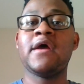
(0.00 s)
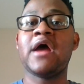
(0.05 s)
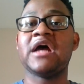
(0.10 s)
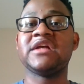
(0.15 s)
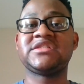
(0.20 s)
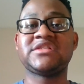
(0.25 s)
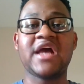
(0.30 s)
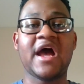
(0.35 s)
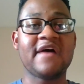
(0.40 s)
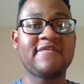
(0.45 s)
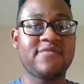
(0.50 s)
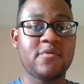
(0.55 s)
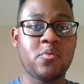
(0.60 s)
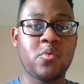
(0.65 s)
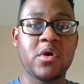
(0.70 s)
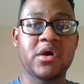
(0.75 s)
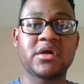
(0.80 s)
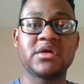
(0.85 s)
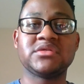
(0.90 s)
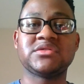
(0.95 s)
I just got from
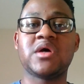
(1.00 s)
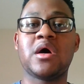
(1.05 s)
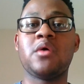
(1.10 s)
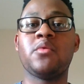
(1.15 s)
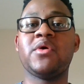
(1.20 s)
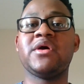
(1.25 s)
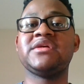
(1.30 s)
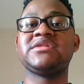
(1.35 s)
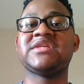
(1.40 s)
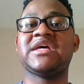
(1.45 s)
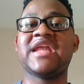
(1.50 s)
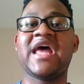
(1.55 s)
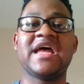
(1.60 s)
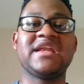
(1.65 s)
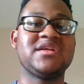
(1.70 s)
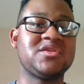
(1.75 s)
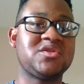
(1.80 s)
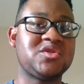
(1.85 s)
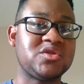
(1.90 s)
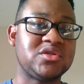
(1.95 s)
work, as always, and
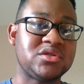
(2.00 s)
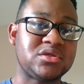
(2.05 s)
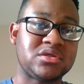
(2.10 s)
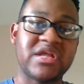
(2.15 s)
had to